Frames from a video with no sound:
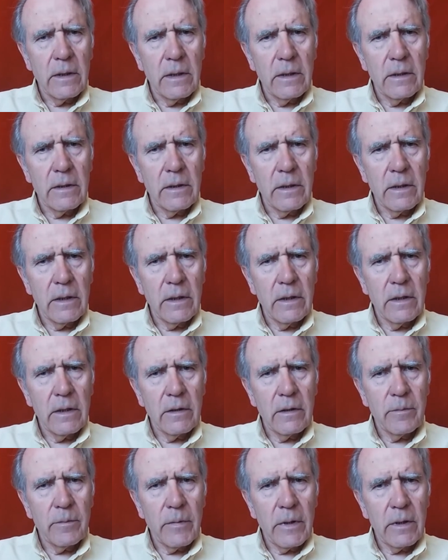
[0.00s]
This
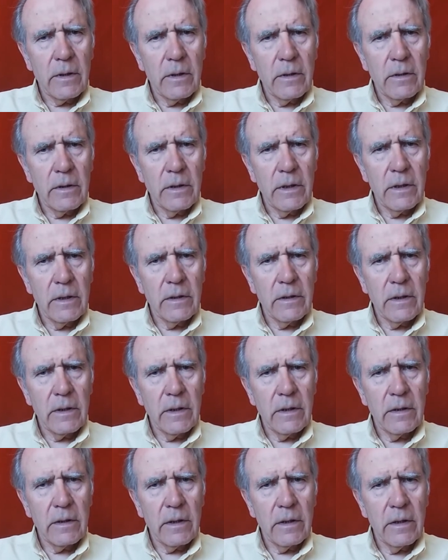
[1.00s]
is
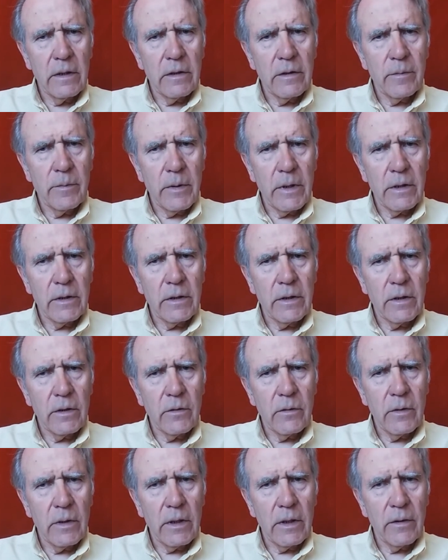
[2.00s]
his
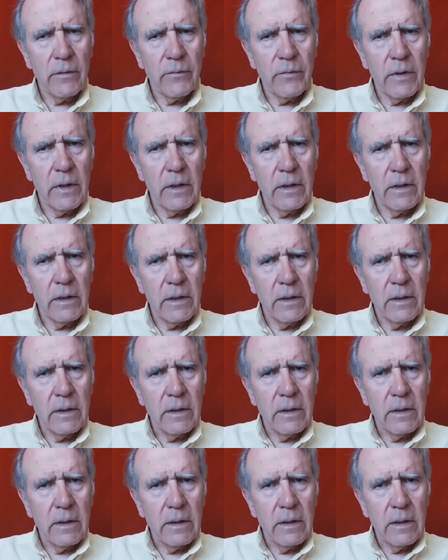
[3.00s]
particular field
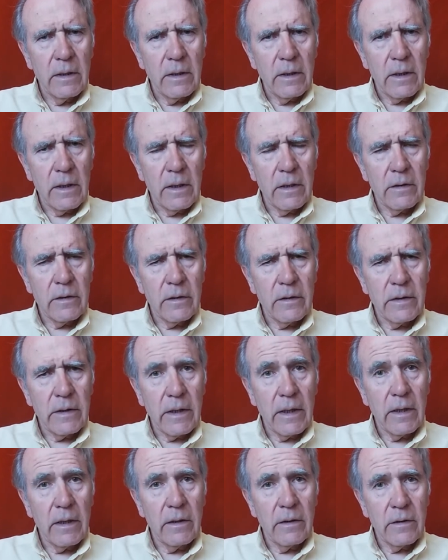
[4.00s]
as a
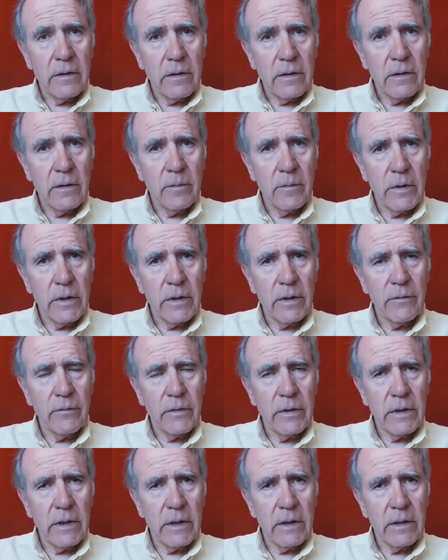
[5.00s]
science,
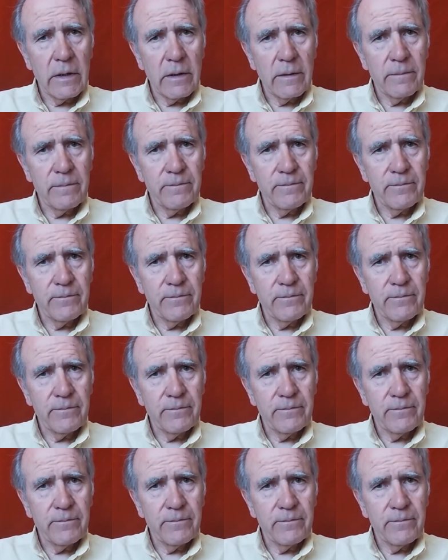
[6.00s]
metaphysics.